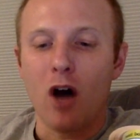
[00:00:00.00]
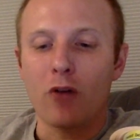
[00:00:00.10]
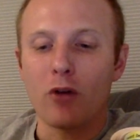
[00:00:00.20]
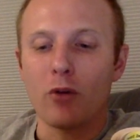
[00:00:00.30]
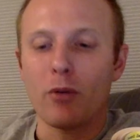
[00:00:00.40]

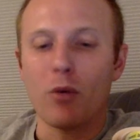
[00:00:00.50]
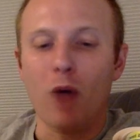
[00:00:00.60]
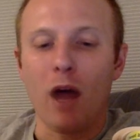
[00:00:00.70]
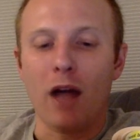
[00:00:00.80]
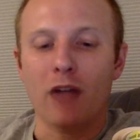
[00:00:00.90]
All of you will
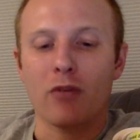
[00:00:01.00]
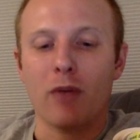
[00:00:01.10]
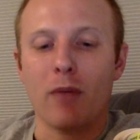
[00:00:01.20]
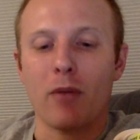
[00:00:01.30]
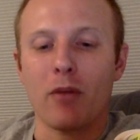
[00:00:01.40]
be wise
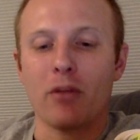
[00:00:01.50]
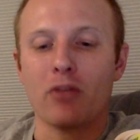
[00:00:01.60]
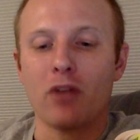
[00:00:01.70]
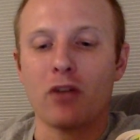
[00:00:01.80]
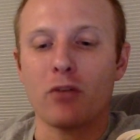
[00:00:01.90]
to remember
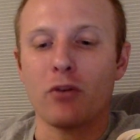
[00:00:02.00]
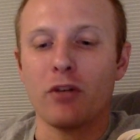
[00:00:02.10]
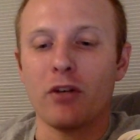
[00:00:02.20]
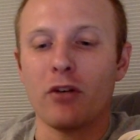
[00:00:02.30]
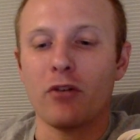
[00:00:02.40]
that Miss
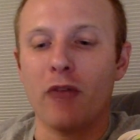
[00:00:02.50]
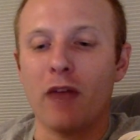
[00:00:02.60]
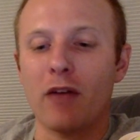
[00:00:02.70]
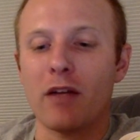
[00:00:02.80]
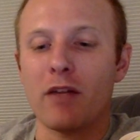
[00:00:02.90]
Trunchbull deals
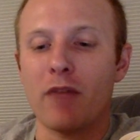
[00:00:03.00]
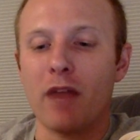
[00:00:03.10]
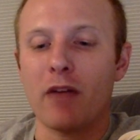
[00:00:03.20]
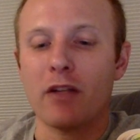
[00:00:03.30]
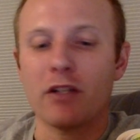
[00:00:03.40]
very,
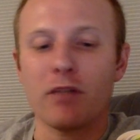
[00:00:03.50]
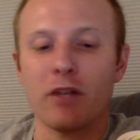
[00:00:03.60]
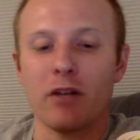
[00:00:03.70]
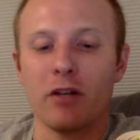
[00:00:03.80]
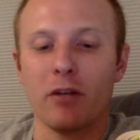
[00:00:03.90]
very
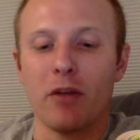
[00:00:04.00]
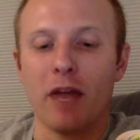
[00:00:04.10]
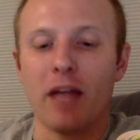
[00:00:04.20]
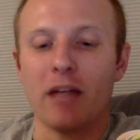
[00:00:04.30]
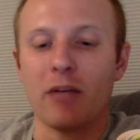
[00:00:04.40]
severely
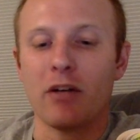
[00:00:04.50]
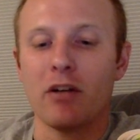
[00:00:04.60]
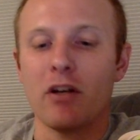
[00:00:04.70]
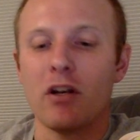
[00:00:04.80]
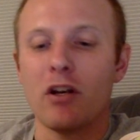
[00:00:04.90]
with
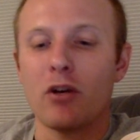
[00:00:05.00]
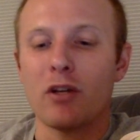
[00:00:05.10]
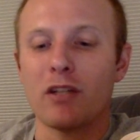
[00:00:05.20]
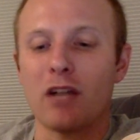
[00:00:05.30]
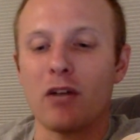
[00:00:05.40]
anyone
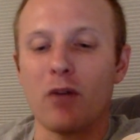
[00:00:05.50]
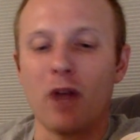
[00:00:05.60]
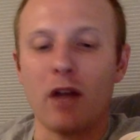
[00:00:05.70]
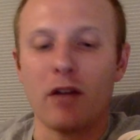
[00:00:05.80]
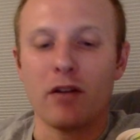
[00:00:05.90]
who gets out
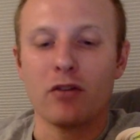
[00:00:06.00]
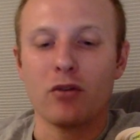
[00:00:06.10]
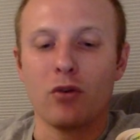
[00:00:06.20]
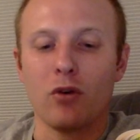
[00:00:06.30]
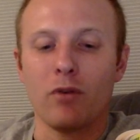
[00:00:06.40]
of line in
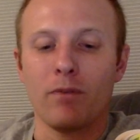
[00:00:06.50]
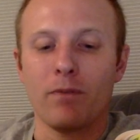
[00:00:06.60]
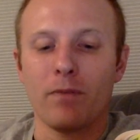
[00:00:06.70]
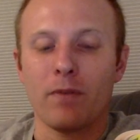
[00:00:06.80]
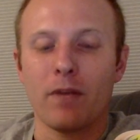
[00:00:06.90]
this
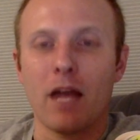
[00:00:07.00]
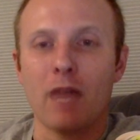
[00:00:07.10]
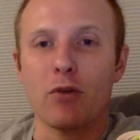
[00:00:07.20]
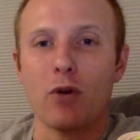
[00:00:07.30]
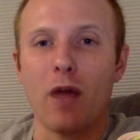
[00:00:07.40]
school.
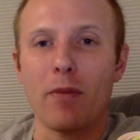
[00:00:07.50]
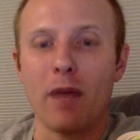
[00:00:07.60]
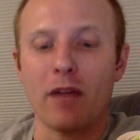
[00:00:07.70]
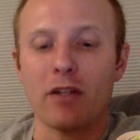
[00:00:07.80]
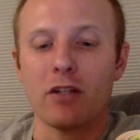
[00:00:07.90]
Have you
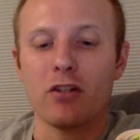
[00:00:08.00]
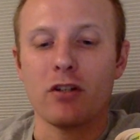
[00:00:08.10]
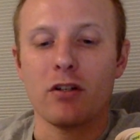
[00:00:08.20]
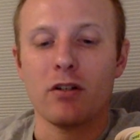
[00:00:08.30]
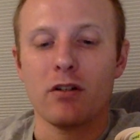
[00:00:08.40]
got the
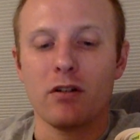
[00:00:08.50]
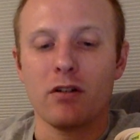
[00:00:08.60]
message?